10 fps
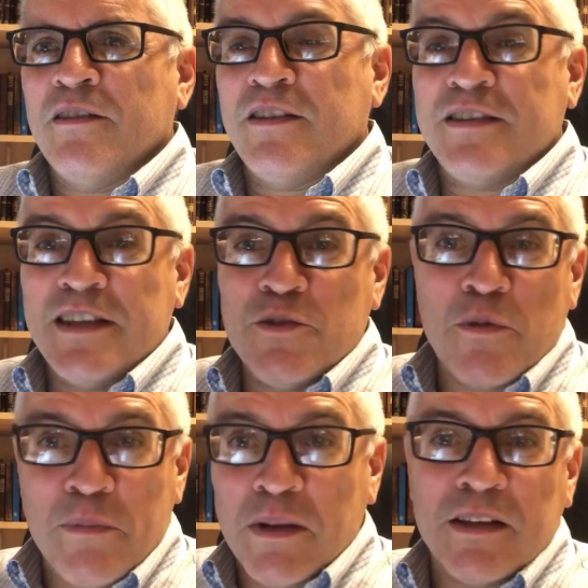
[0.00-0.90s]
to see the
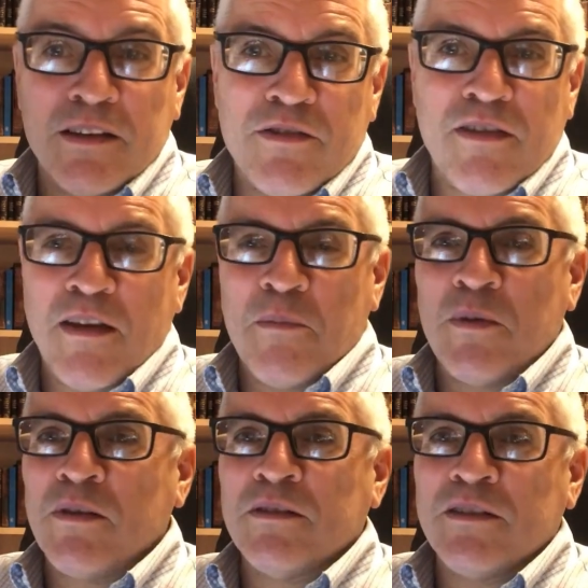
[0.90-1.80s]
rebuilding of the
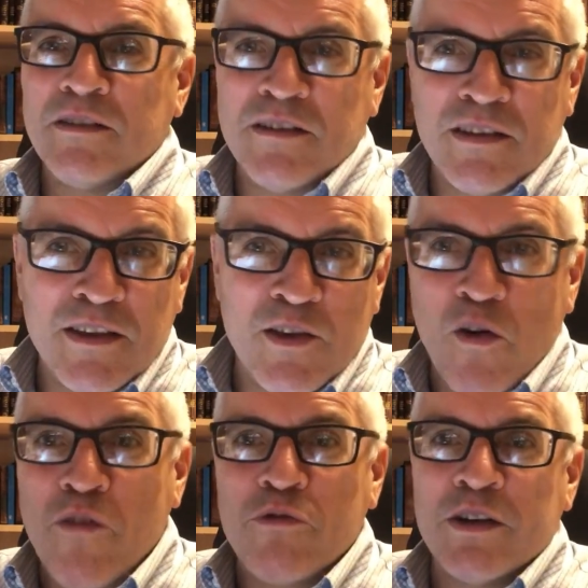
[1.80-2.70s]
temple, to see the
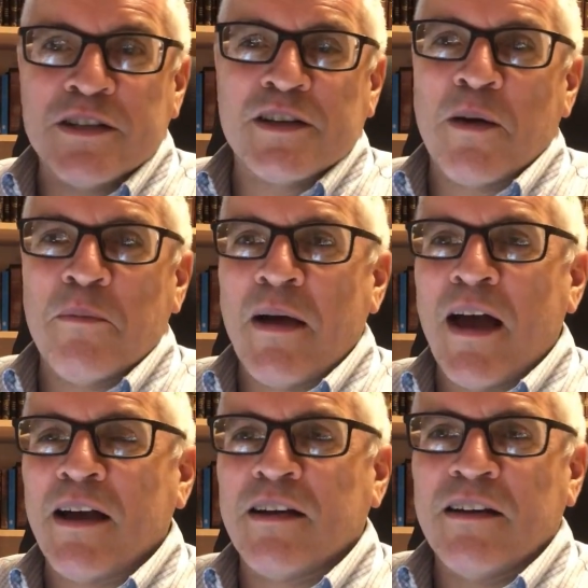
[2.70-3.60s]
offerings come
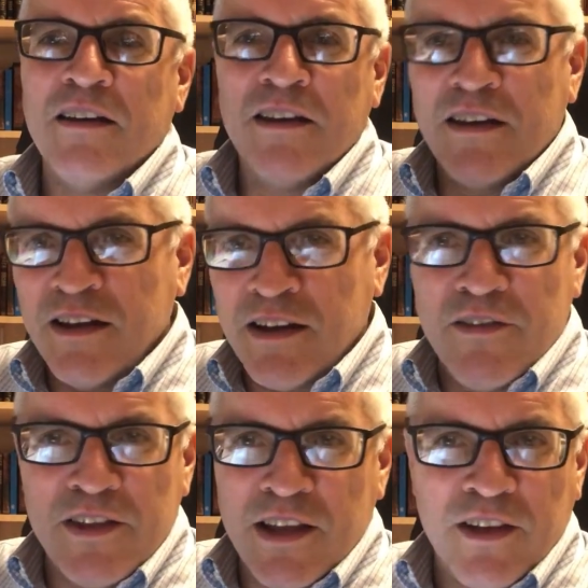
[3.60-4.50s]
back, and
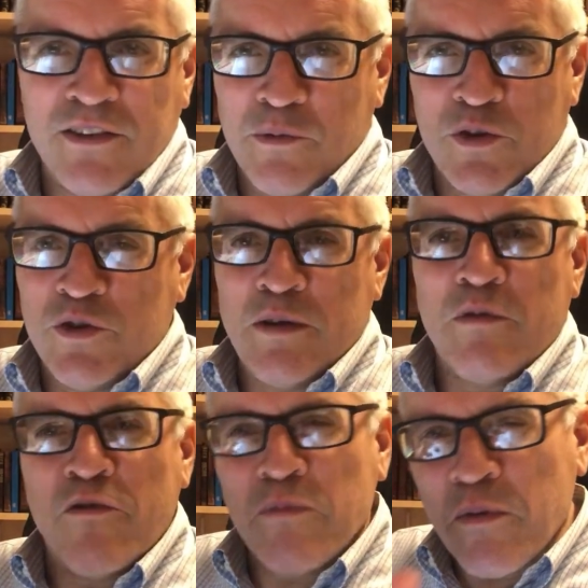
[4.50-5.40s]
everything else that we dream
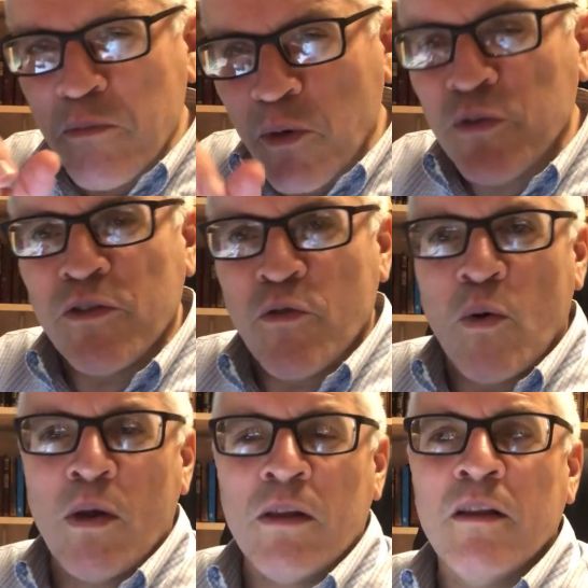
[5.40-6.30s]
of, but most of
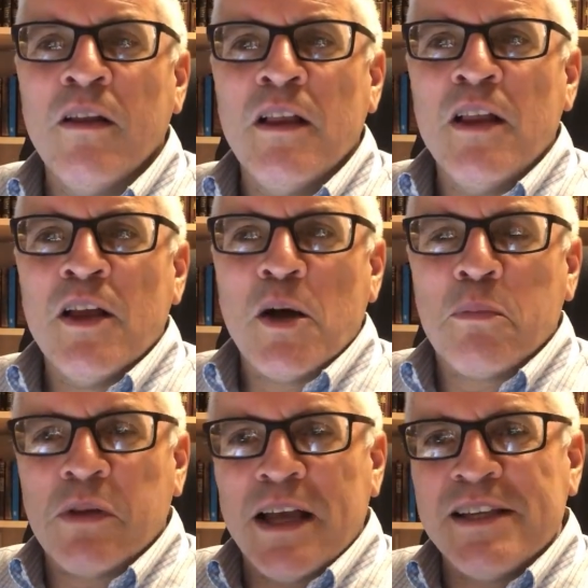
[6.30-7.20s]
all, a
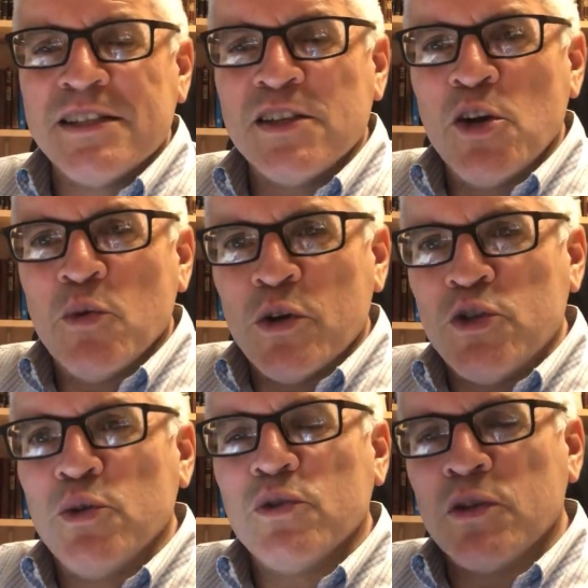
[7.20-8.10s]
place where
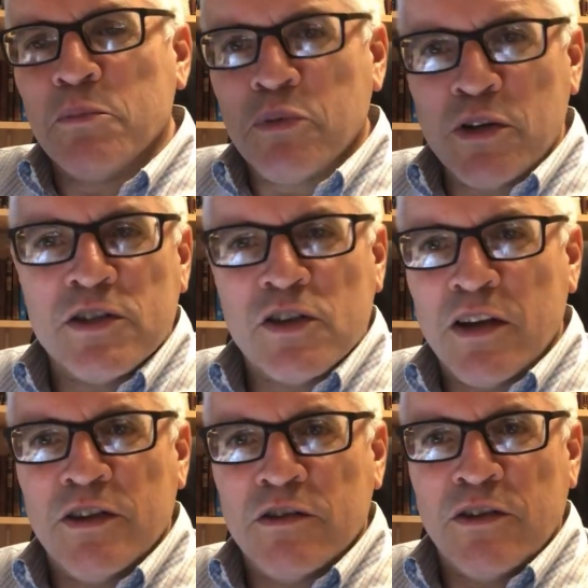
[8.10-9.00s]
Jews can put
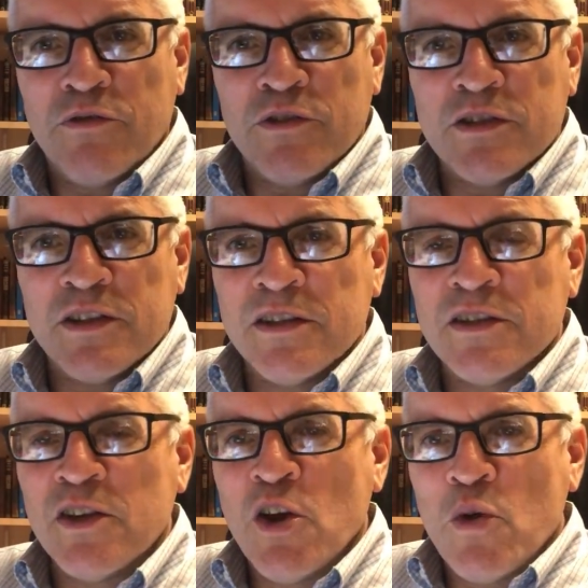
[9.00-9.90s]
aside their
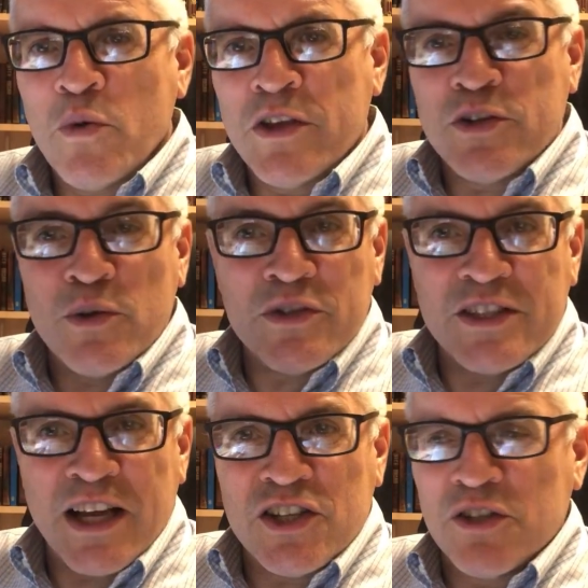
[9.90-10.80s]
differences, where there's no
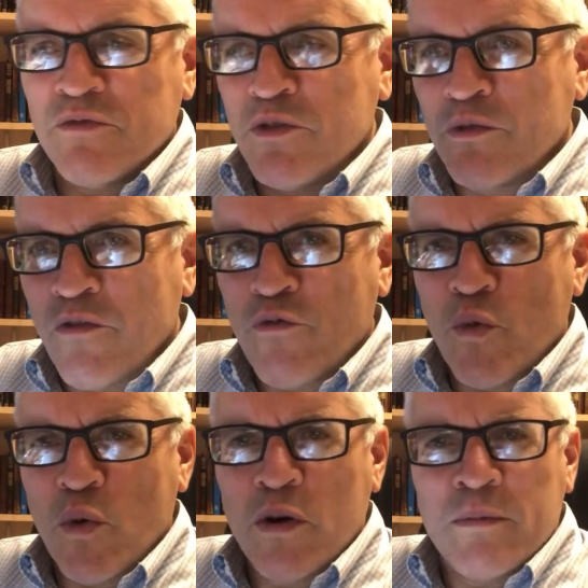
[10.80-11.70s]
section for the
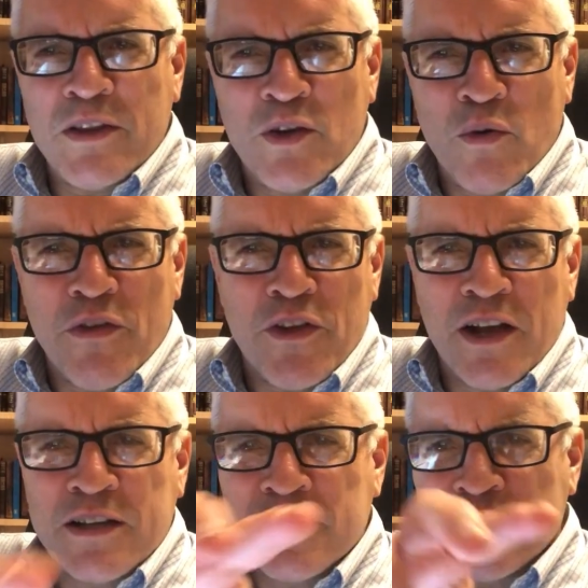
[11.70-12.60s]
Reform and the
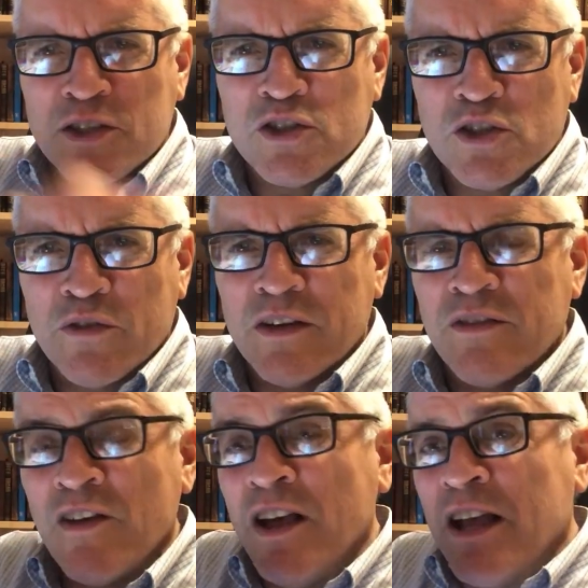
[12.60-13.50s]
Orthodox and the
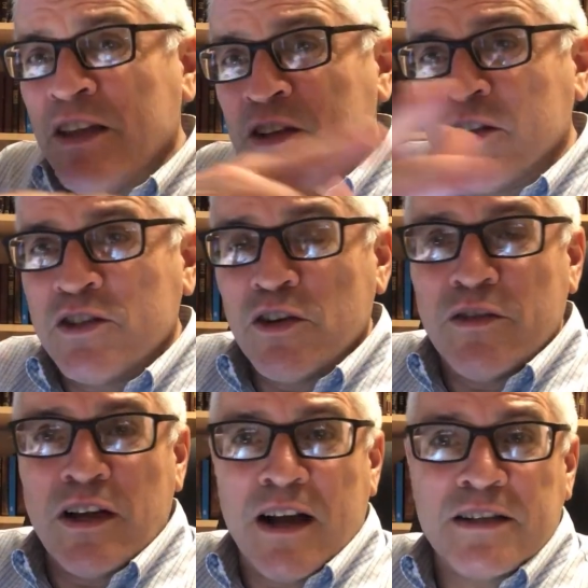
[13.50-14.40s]
Conservative and the
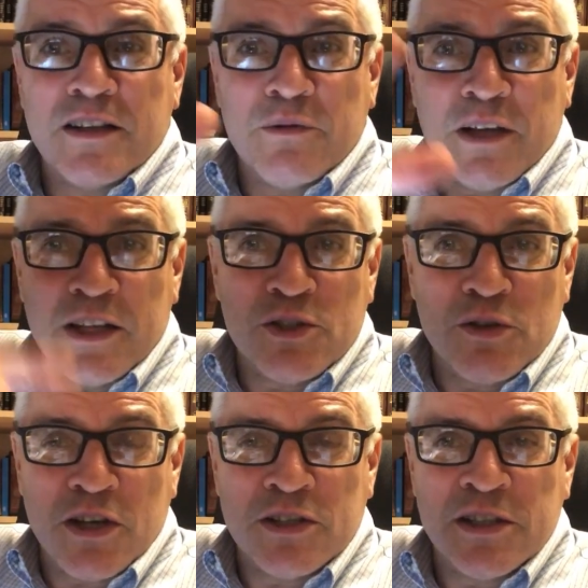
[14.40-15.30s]
Conservadox and the
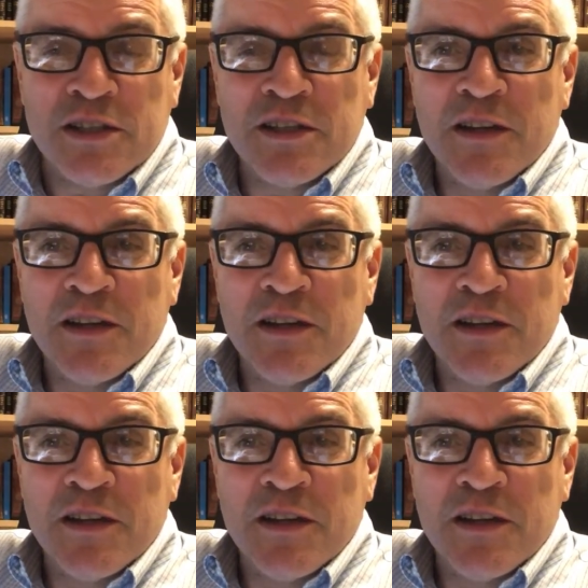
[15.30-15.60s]
Reconstructionist.